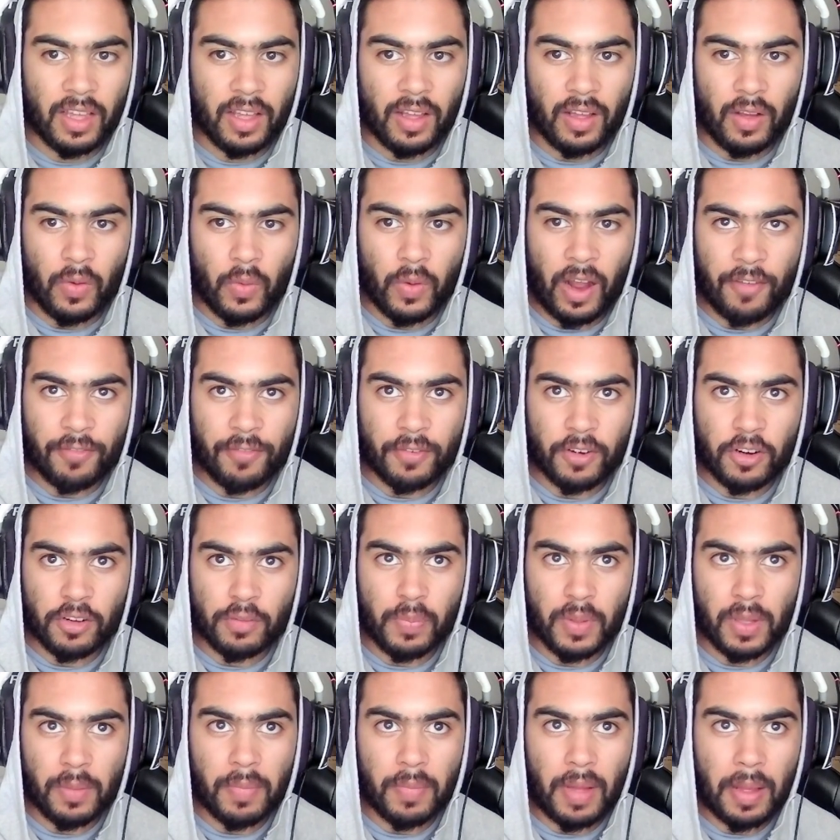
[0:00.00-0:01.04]
When I first
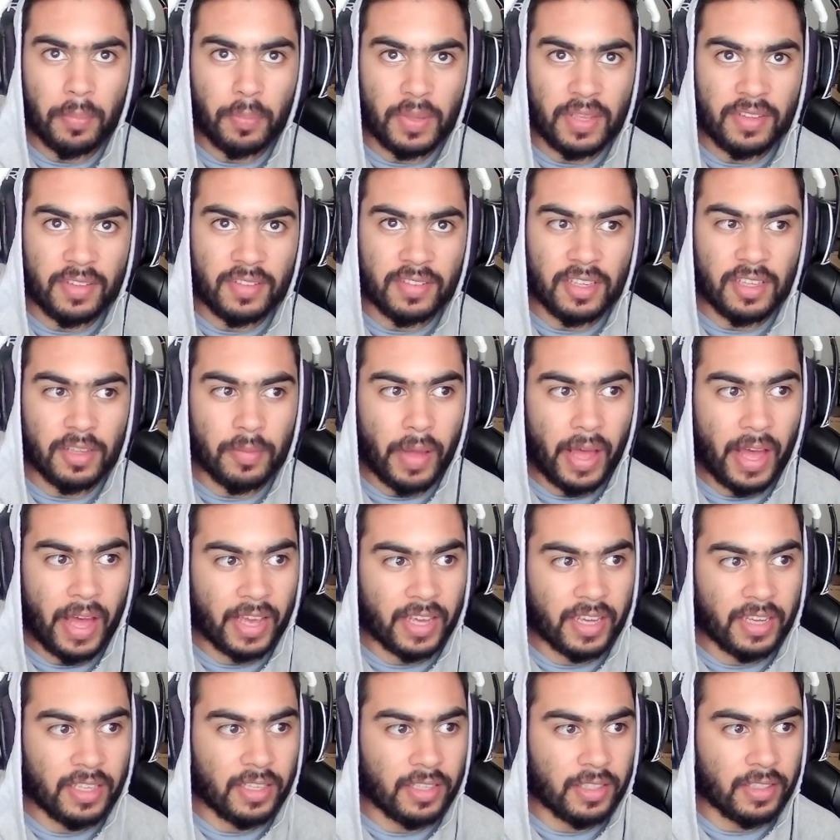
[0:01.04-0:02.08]
built my PC
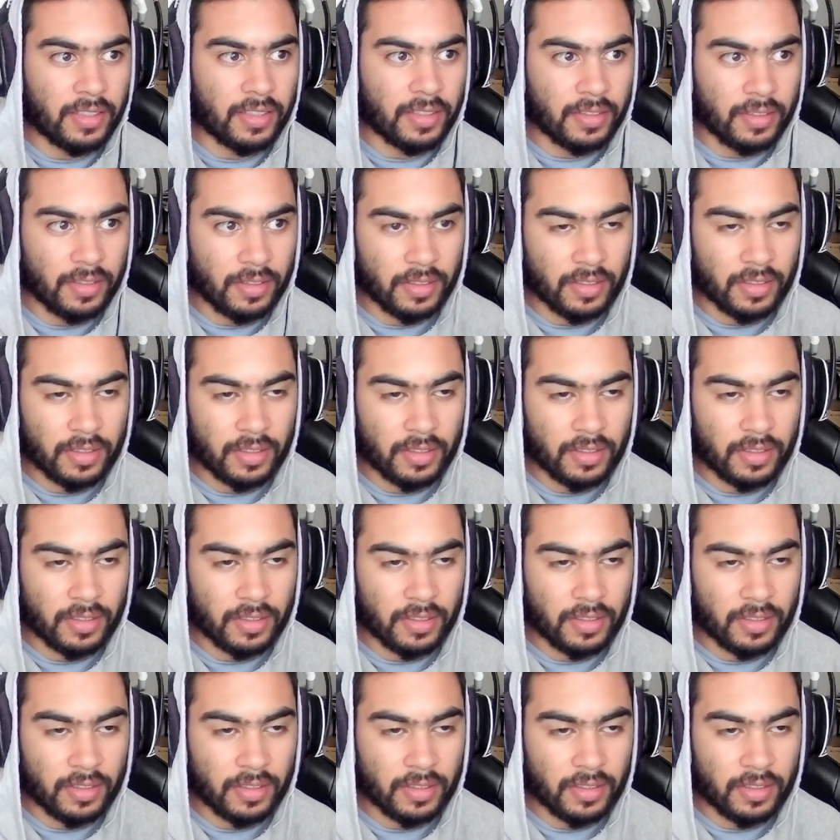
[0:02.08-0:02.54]
back in,